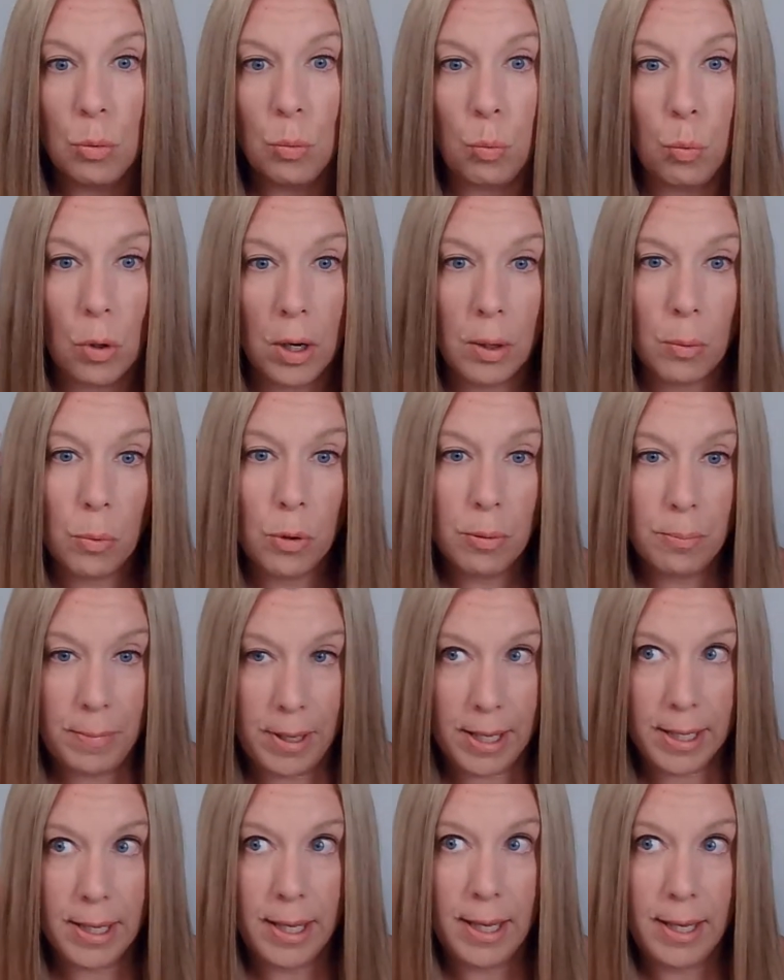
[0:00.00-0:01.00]
what we're
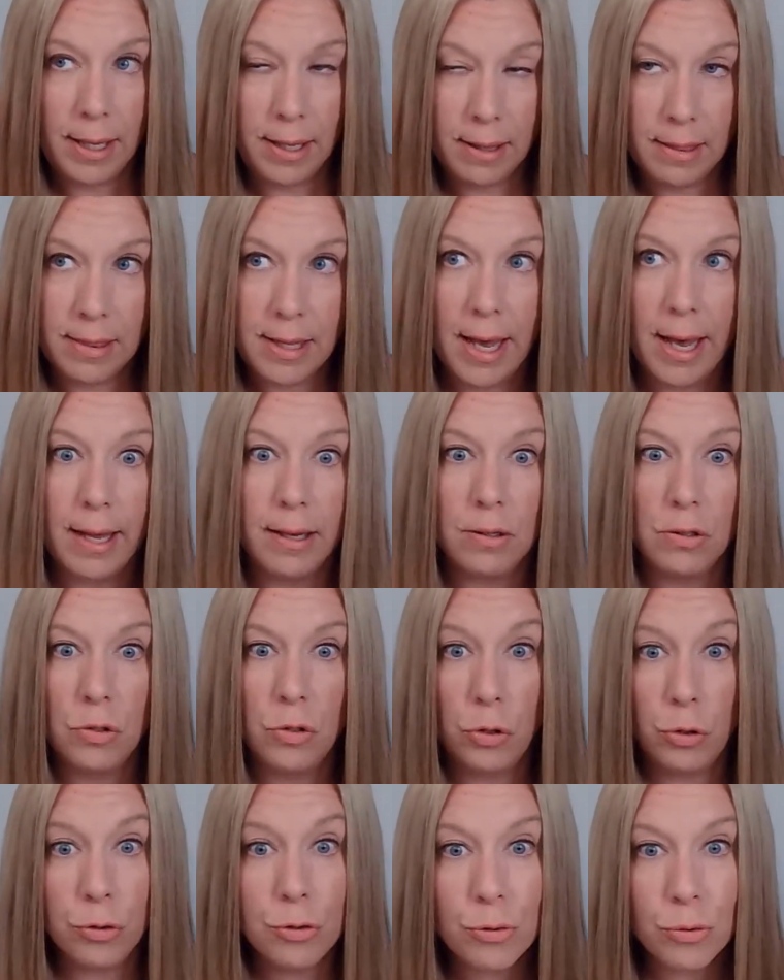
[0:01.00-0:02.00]
making that
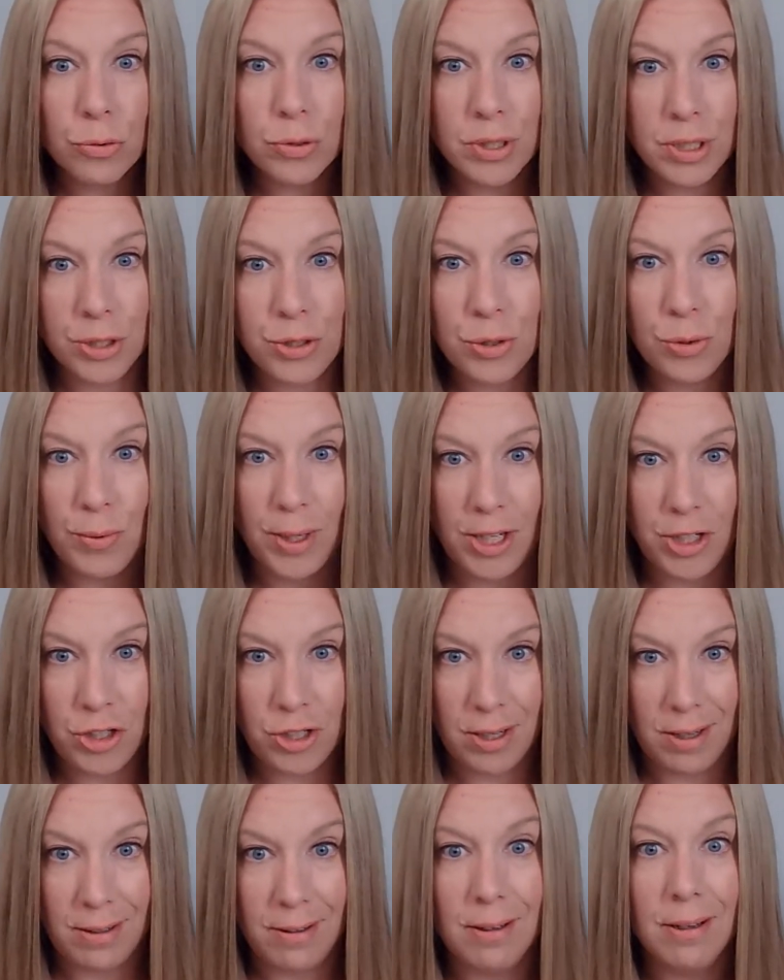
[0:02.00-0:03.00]
neutral
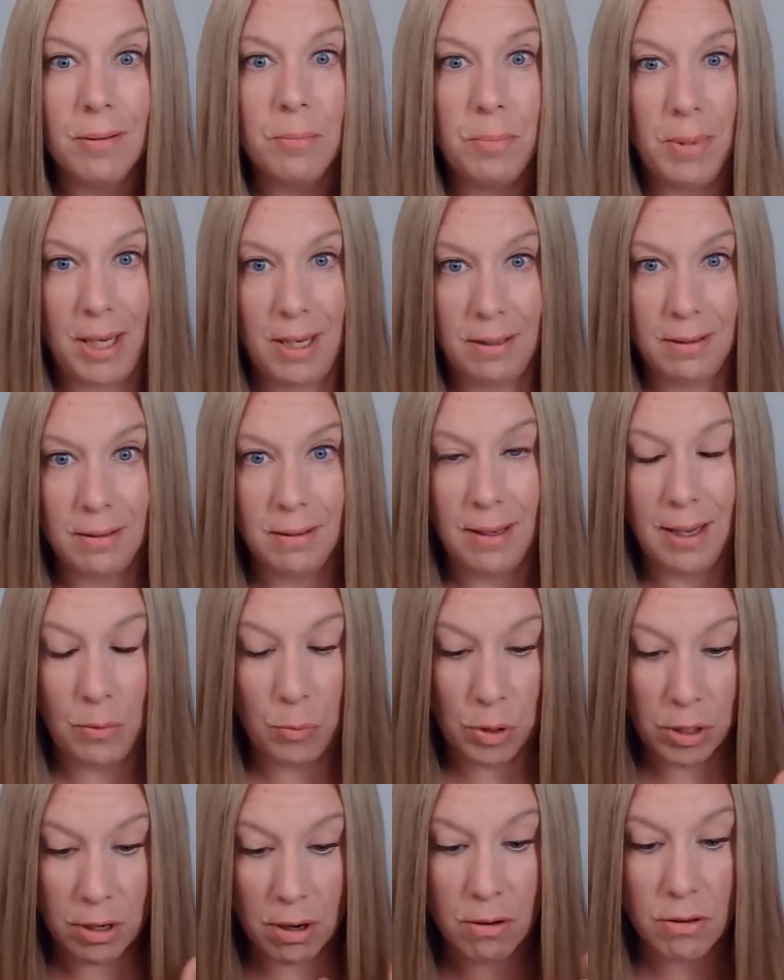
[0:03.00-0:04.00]
situation mean and
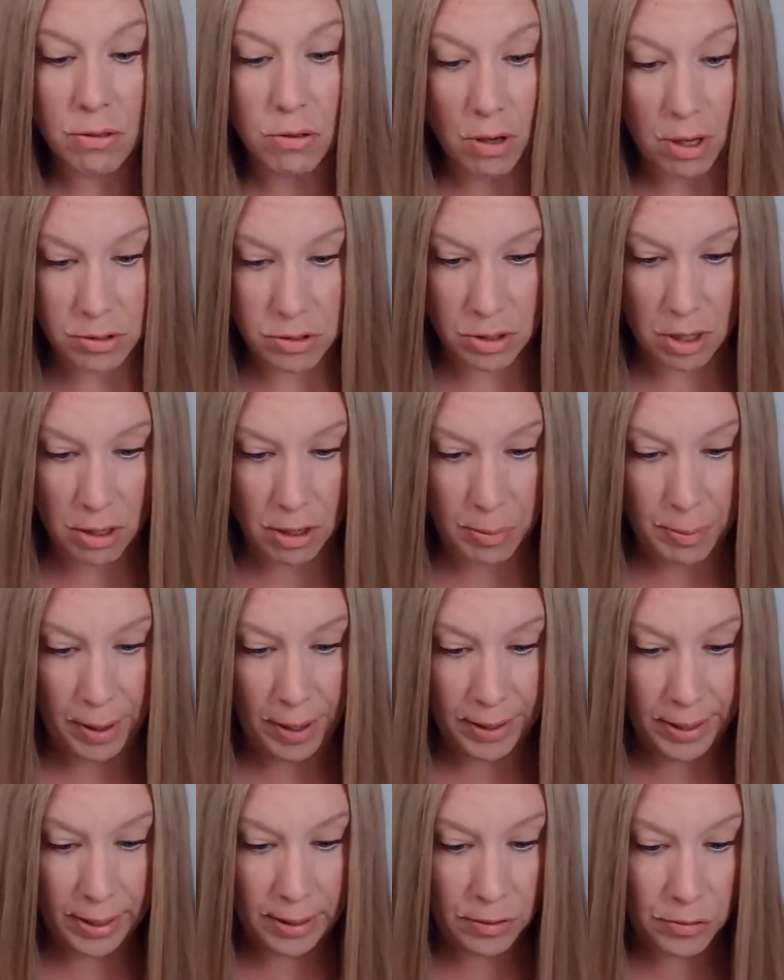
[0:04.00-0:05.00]
what our thoughts are
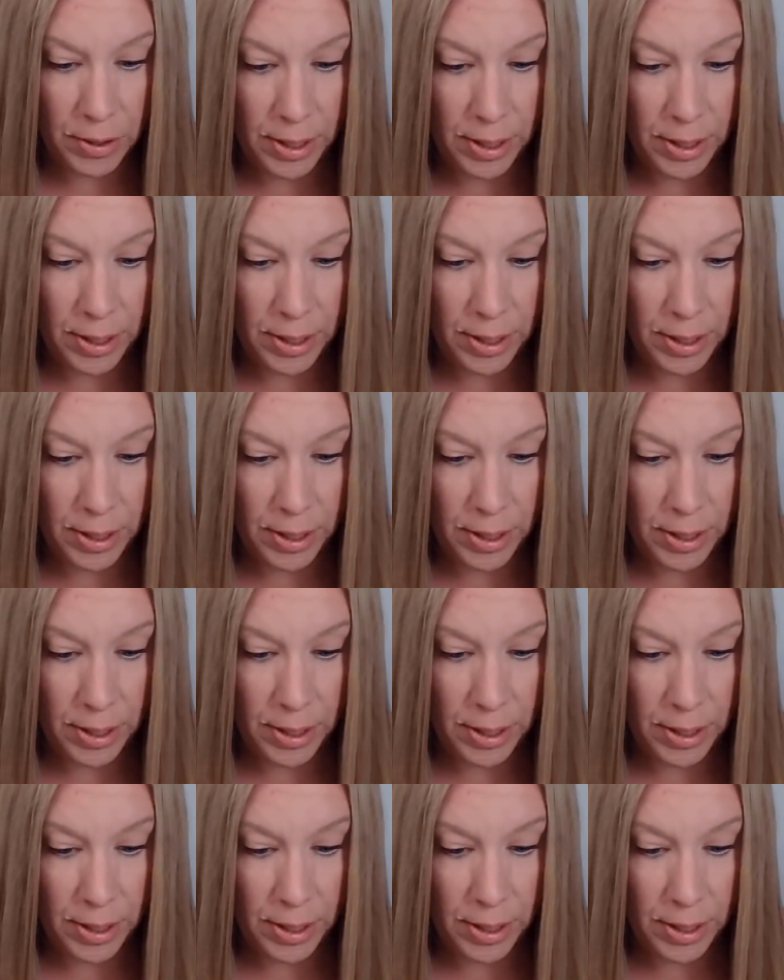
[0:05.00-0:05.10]
about it.